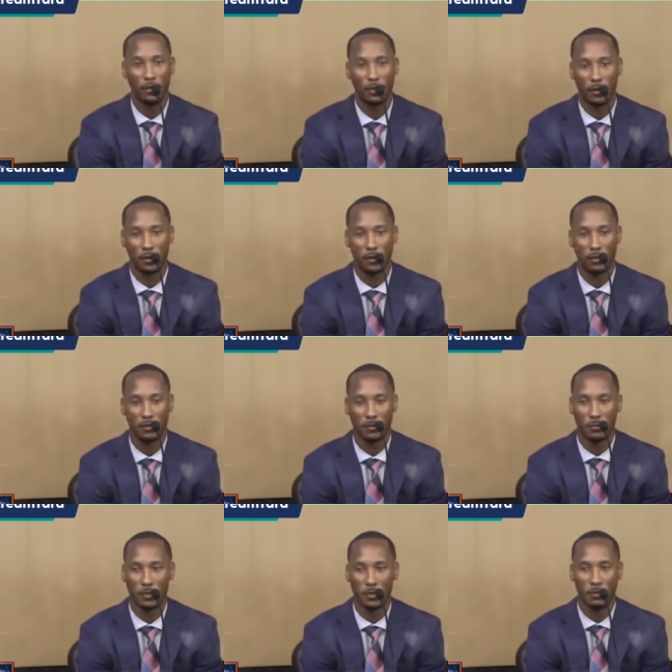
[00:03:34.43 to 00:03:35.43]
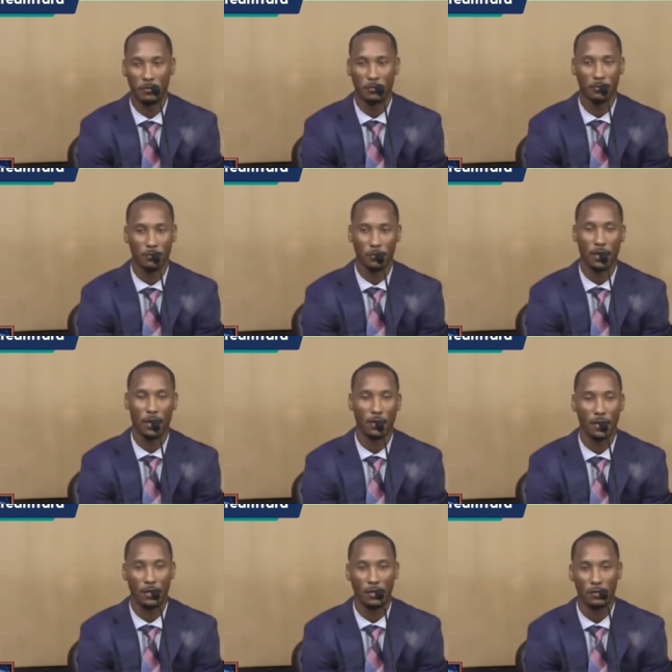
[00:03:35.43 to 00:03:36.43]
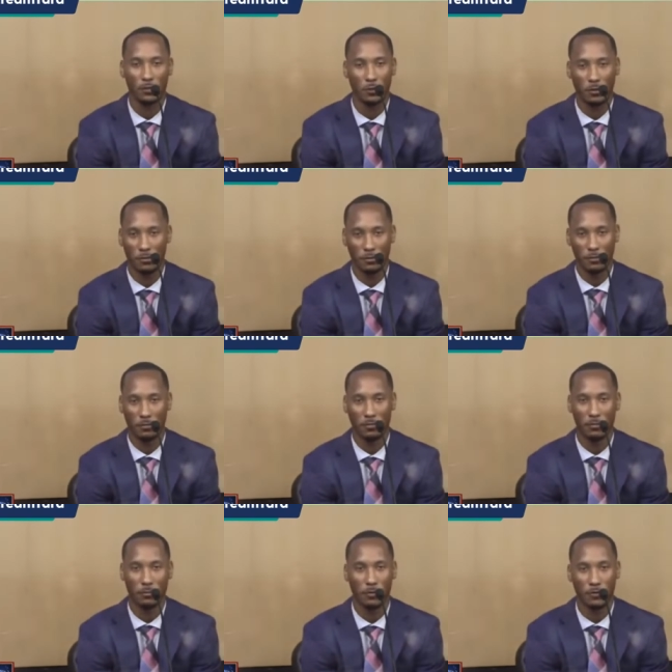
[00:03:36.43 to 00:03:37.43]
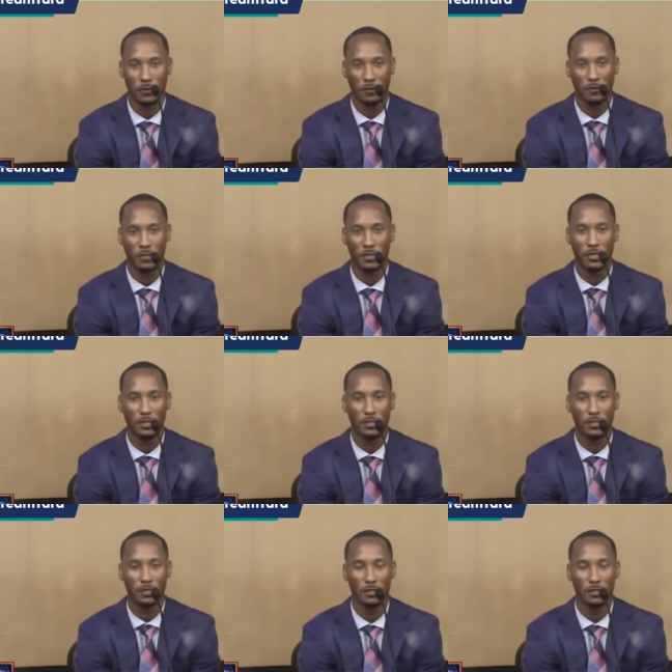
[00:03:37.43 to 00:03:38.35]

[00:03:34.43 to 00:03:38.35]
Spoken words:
And me and Kyla had a short, brief conversation.